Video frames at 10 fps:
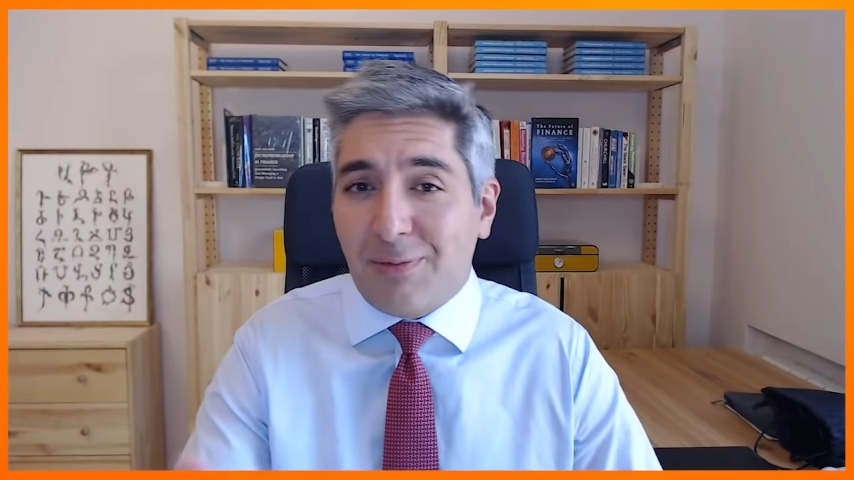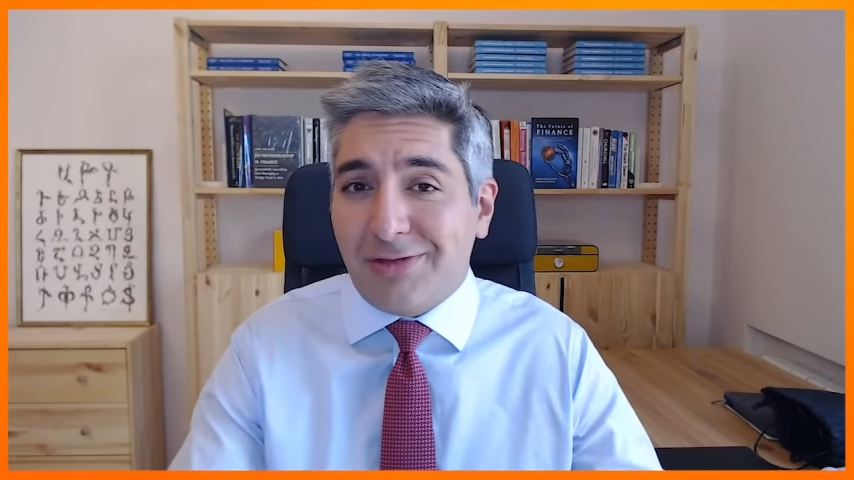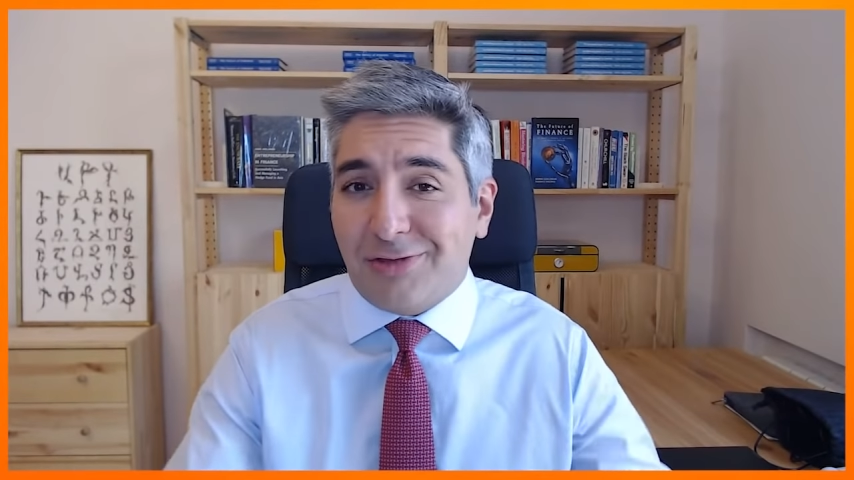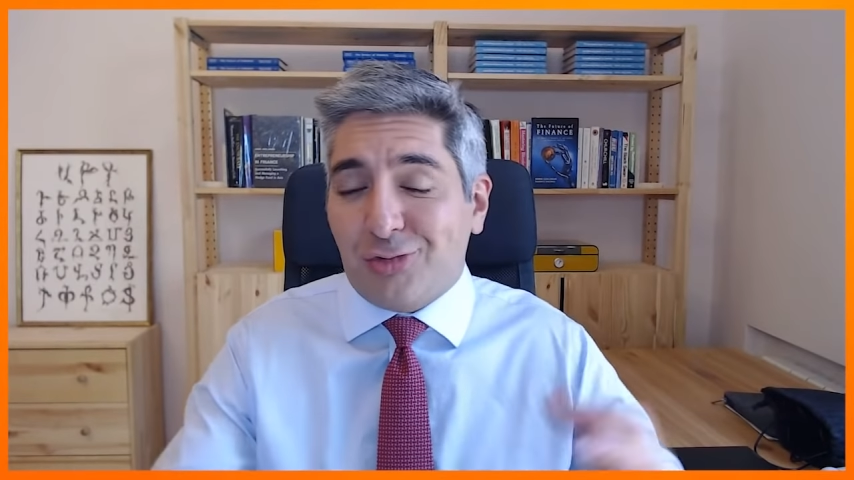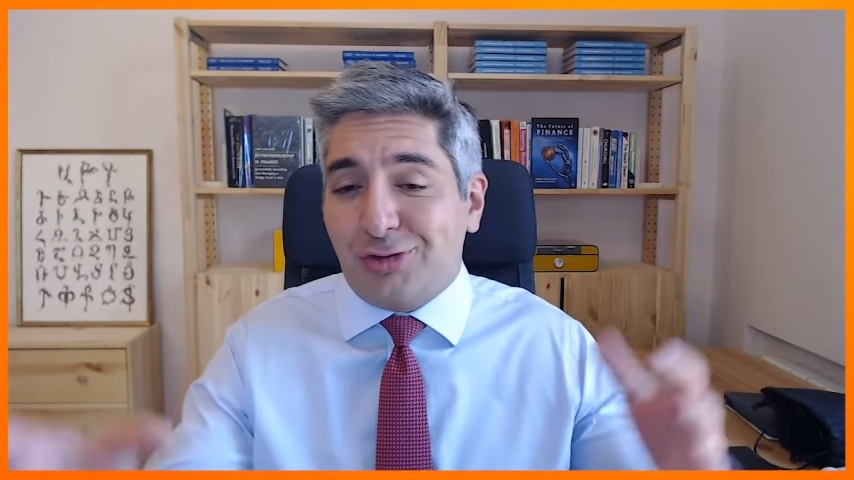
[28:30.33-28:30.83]
a
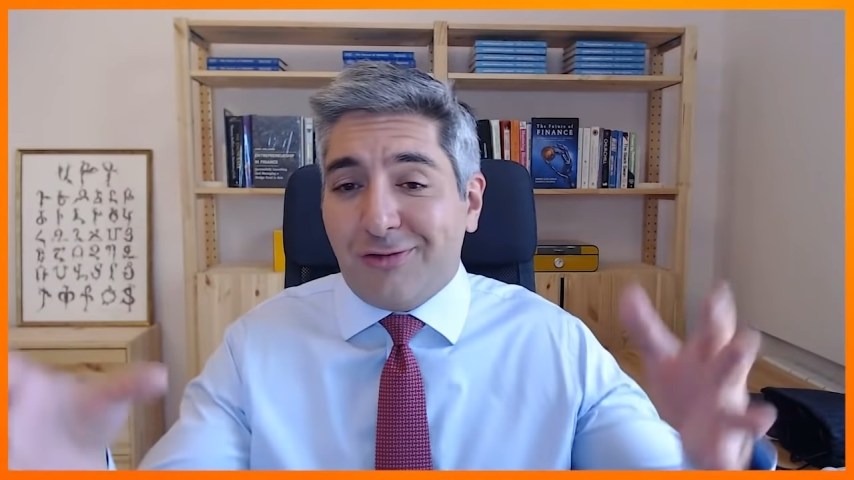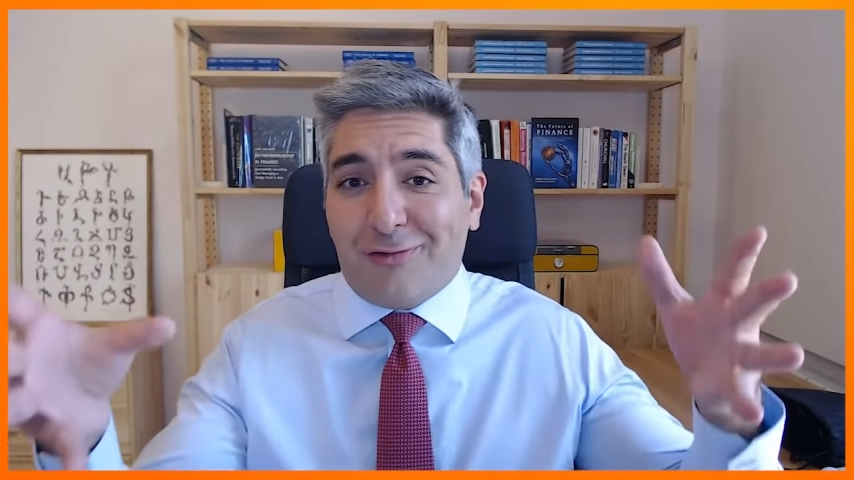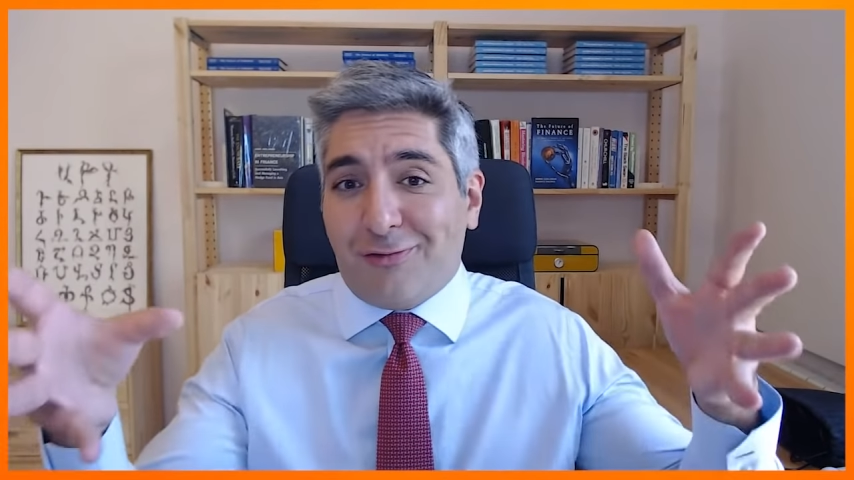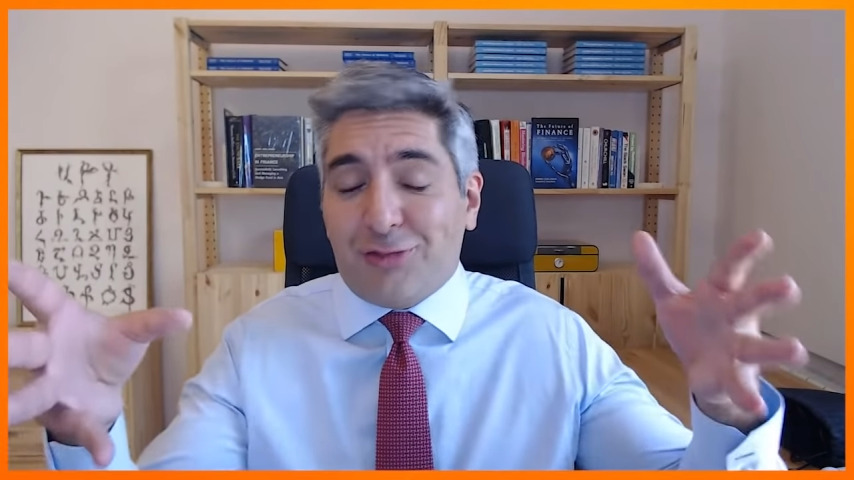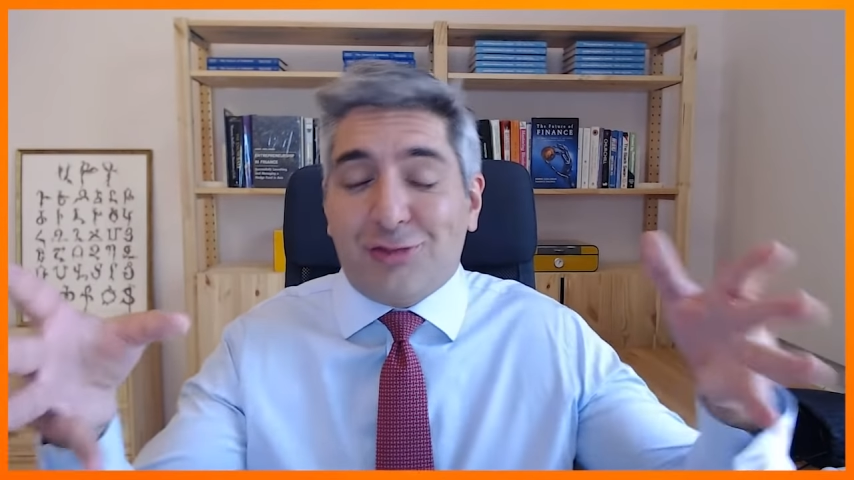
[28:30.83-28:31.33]

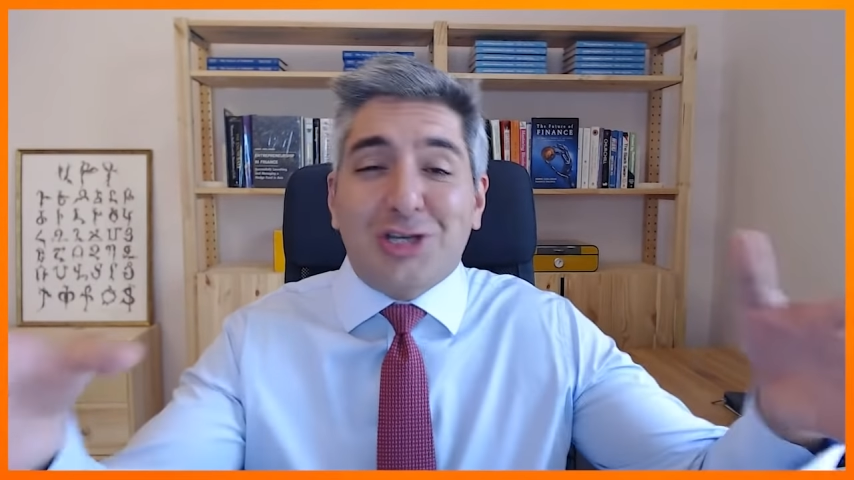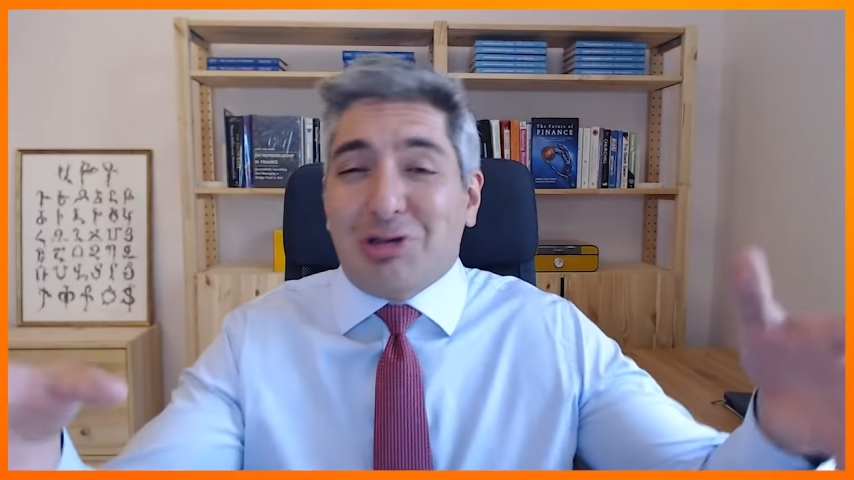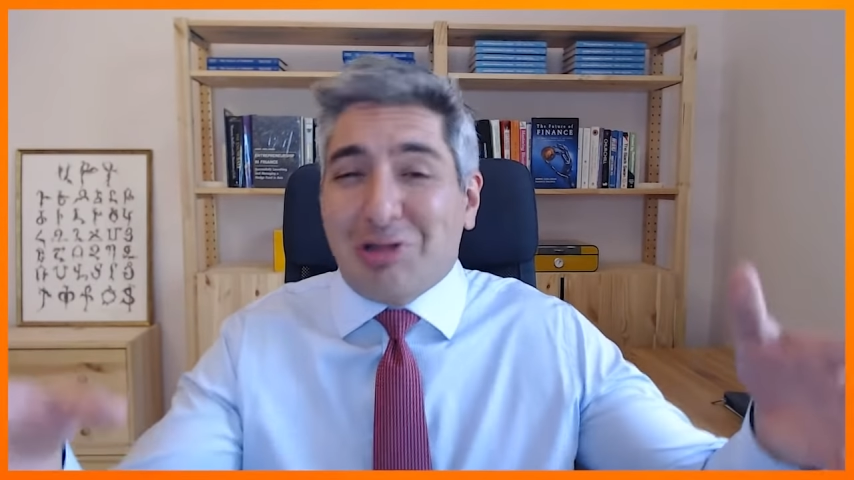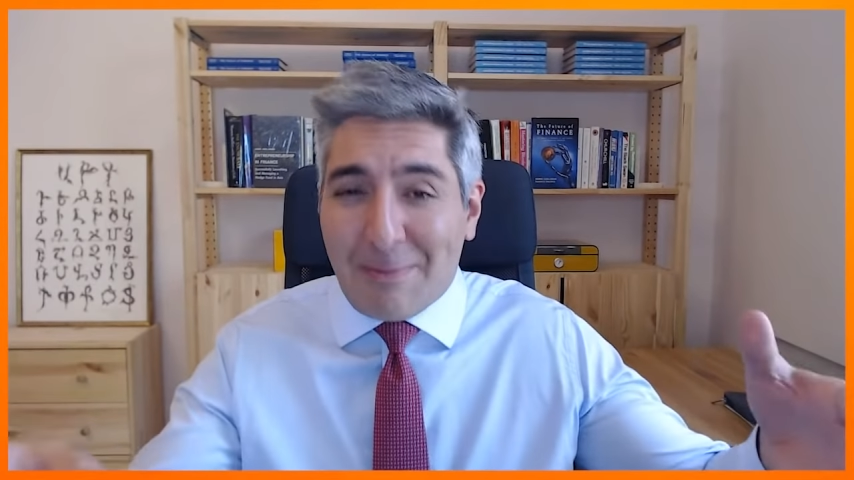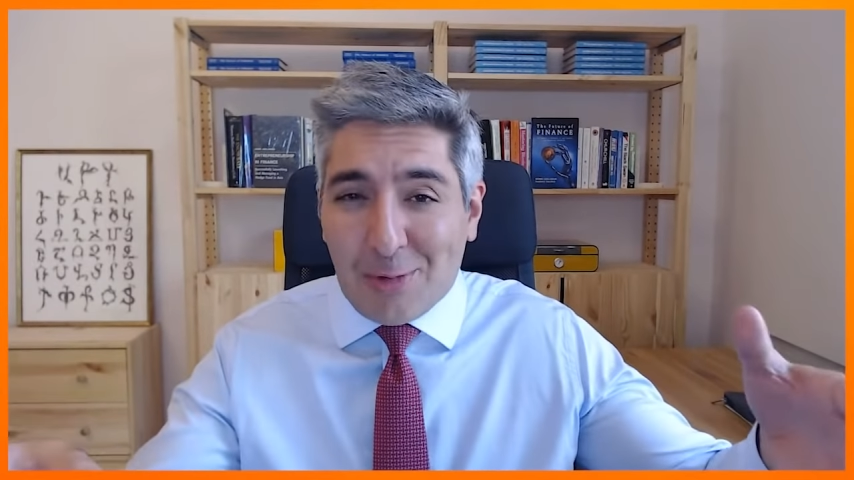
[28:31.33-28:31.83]

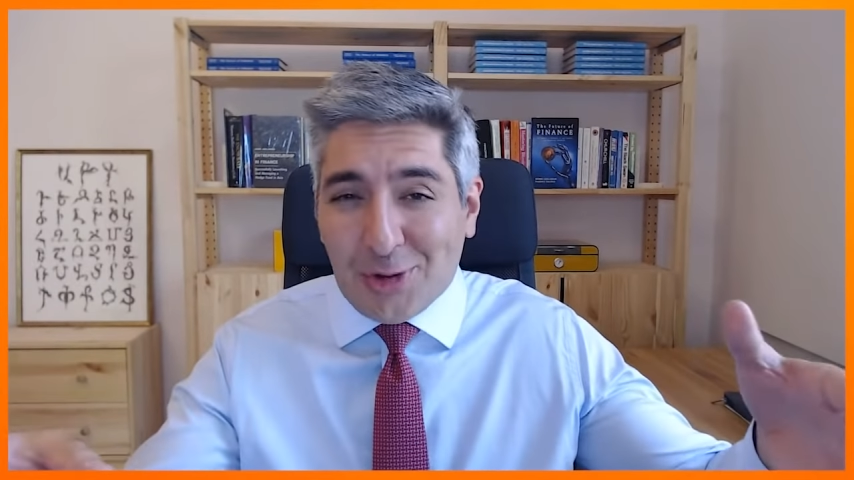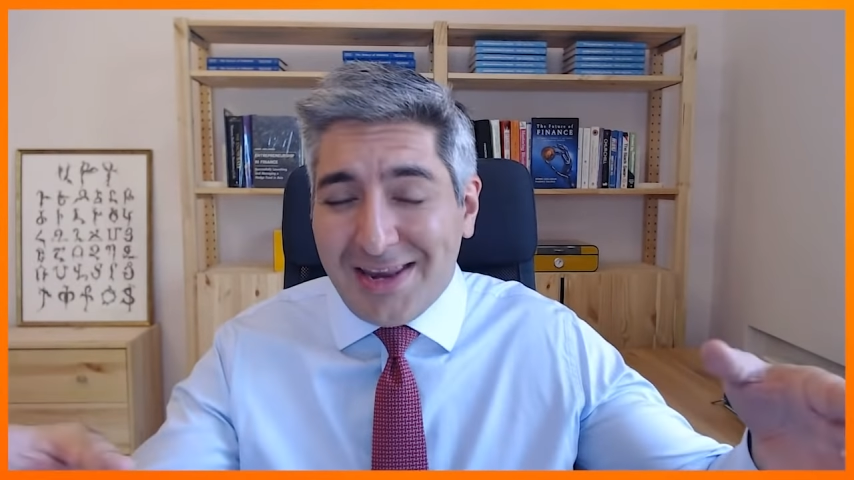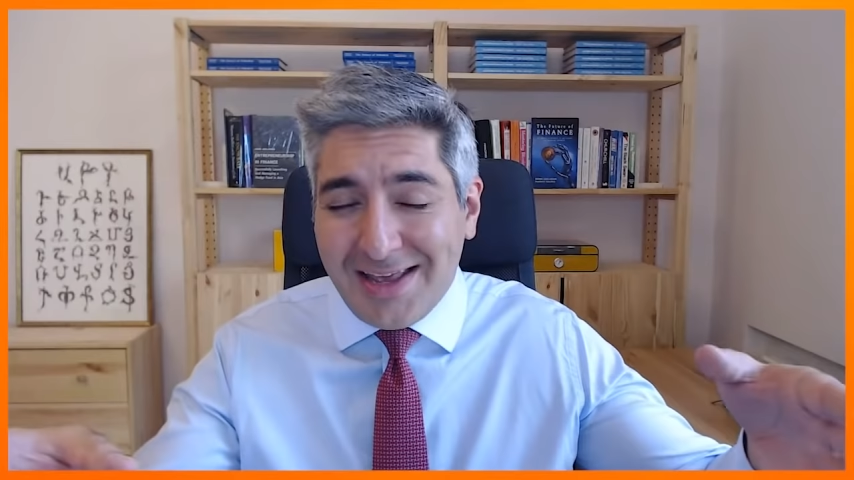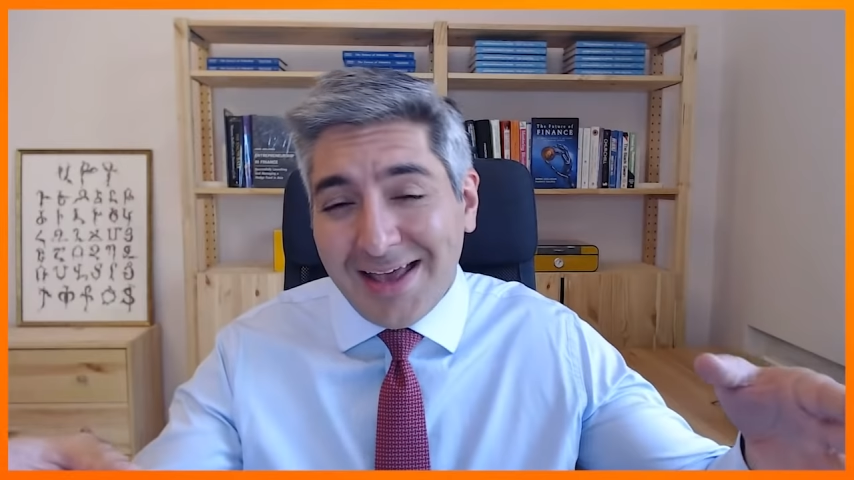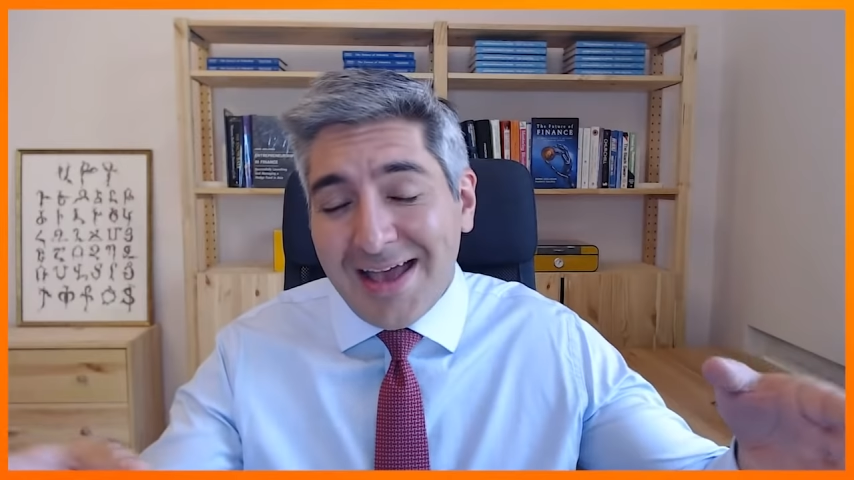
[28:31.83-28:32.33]
traditional Lamborghini